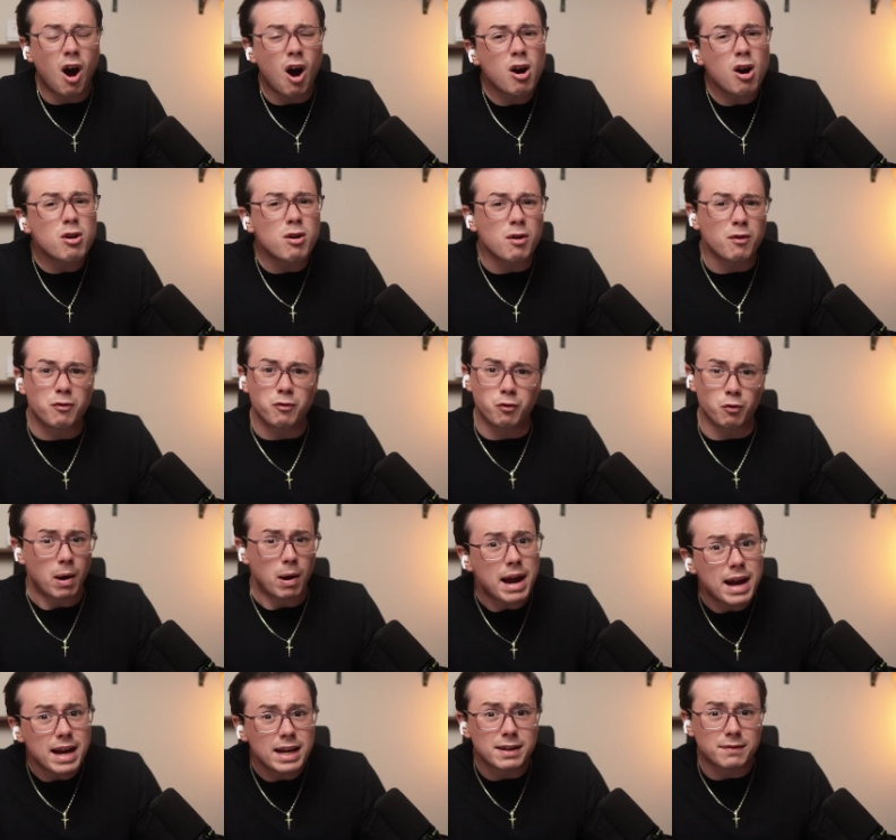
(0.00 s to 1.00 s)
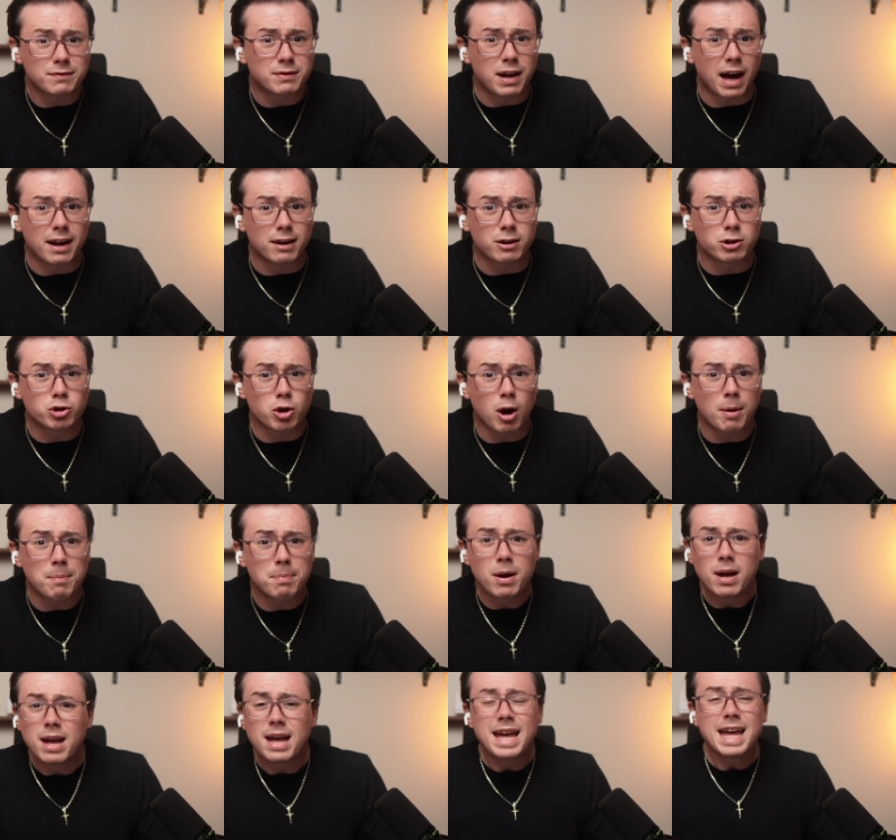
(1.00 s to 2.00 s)
aren't afraid of Donald Trump.
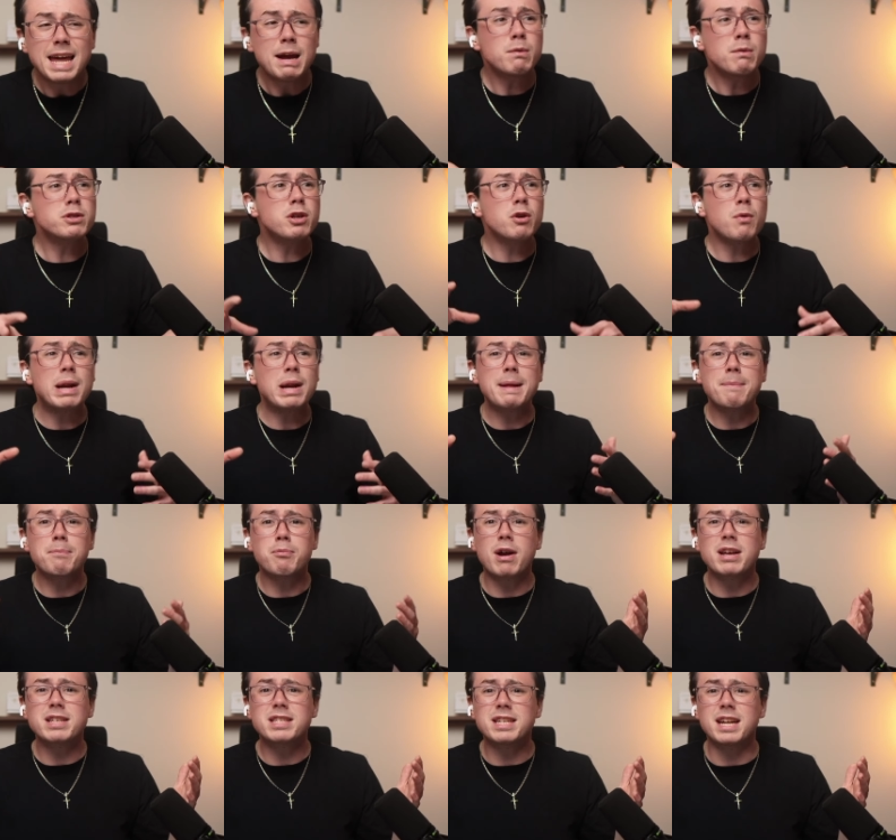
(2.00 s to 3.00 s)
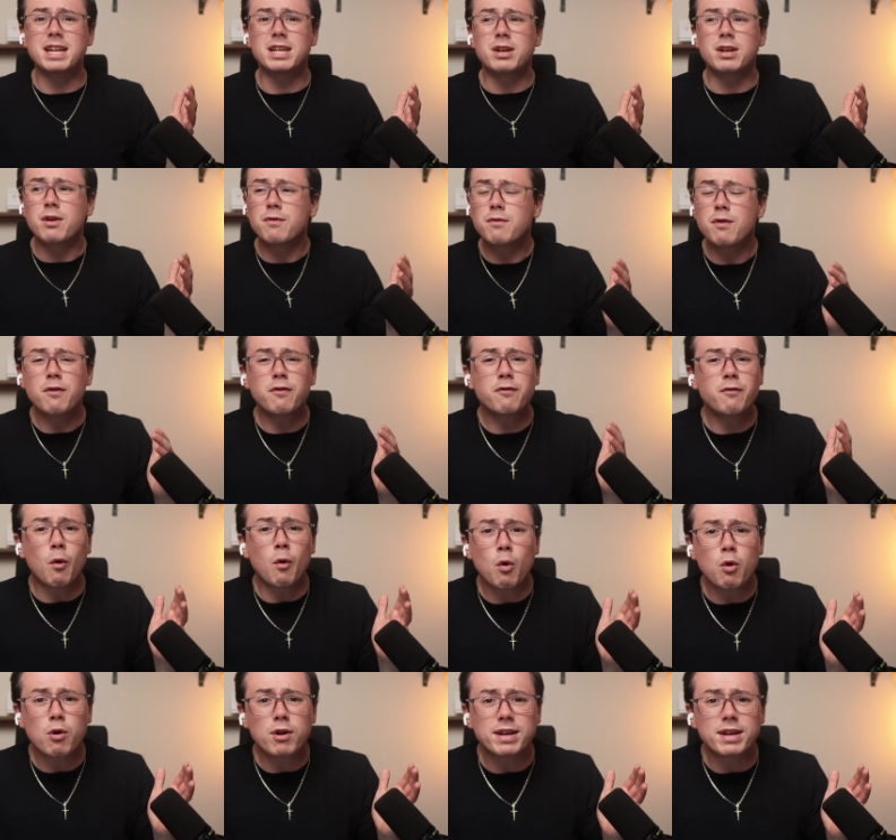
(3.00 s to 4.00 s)
He was already president for
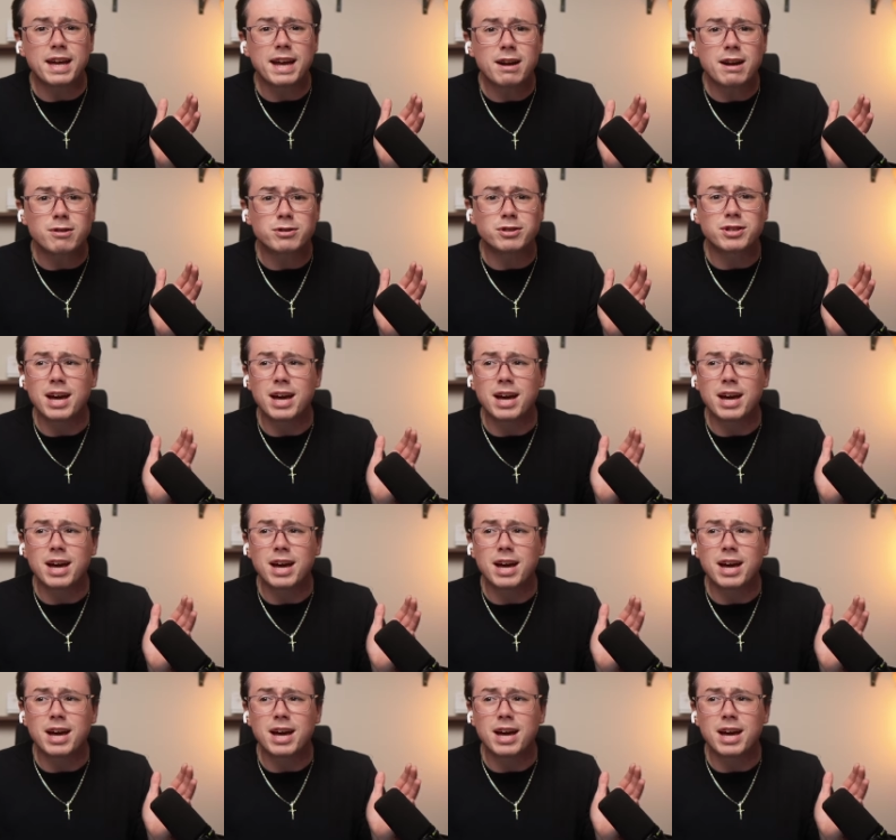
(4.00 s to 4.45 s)
4 years,